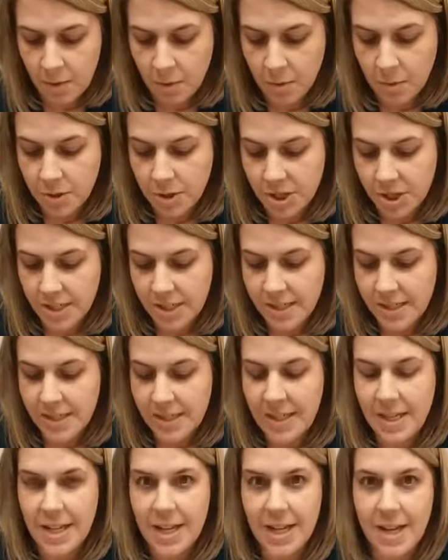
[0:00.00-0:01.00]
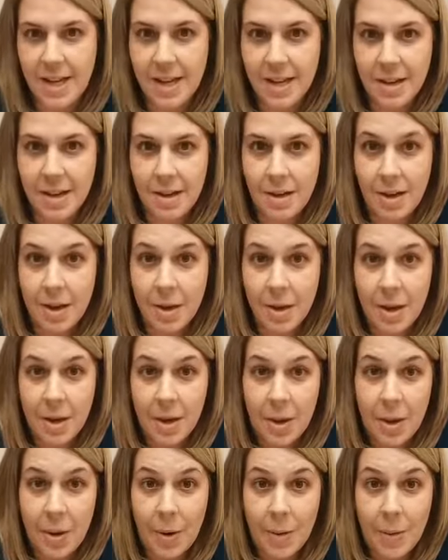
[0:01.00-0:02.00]
which is the
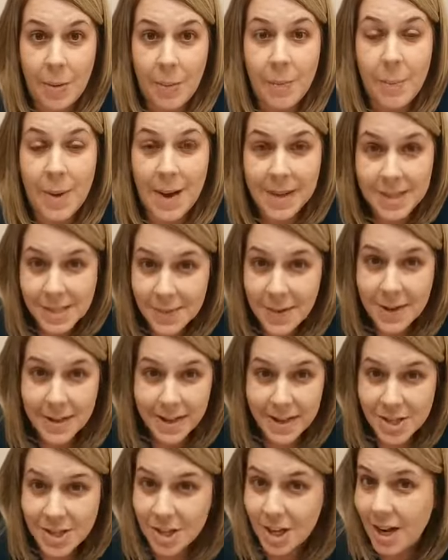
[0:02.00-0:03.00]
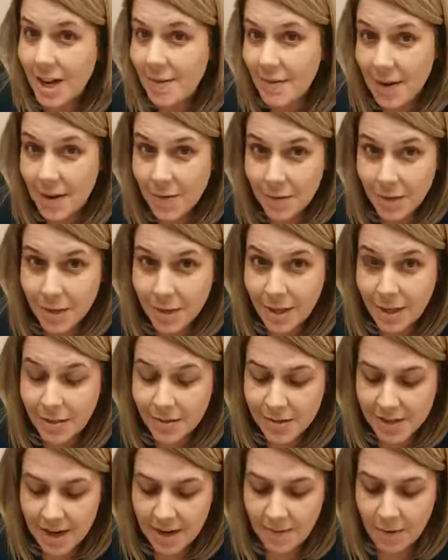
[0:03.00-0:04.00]
best foundation I have ever
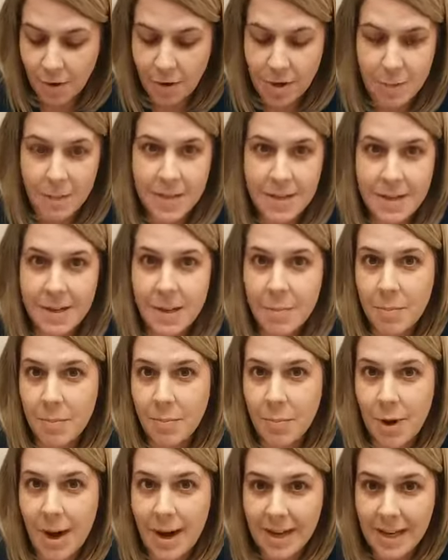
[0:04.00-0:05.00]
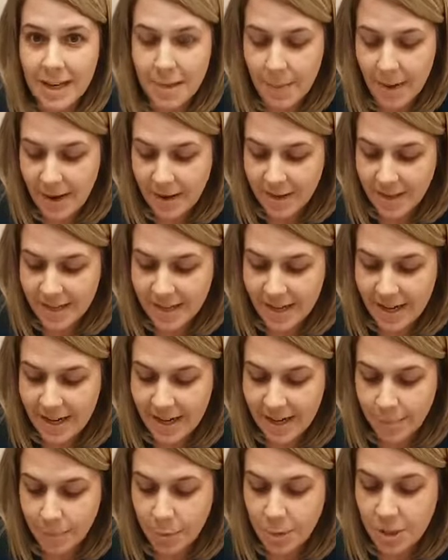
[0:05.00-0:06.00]
used. I've already been bragging about it
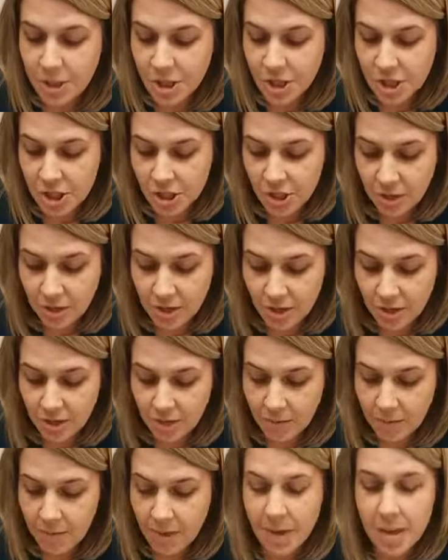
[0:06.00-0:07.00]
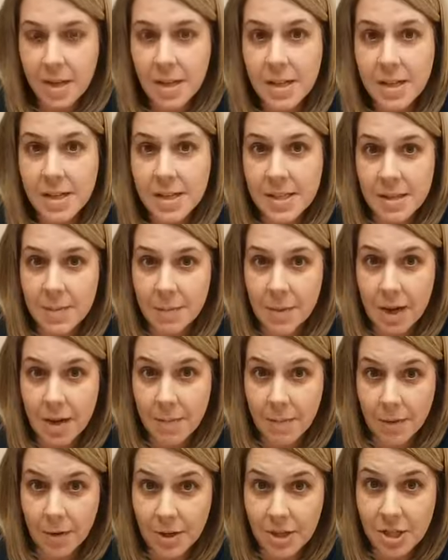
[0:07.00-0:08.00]
and wanted to show you some
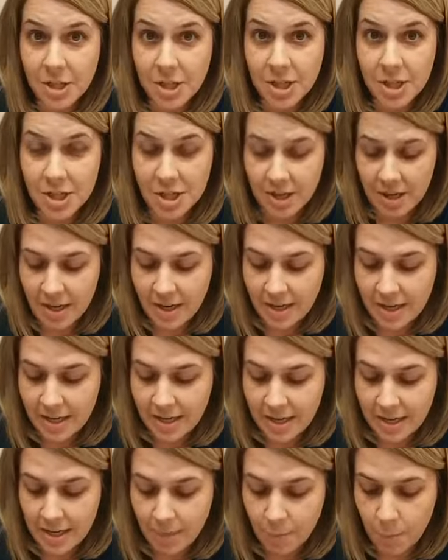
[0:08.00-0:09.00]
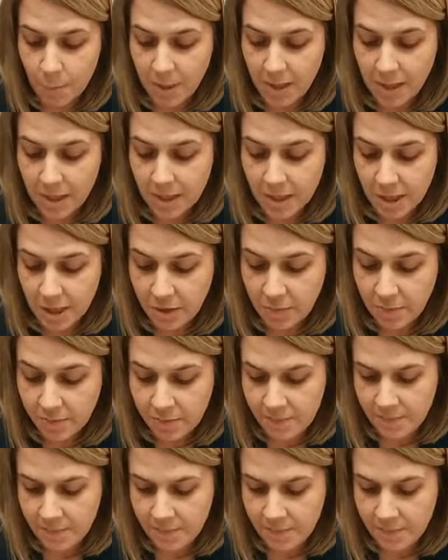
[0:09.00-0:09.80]
coverage and what it can do.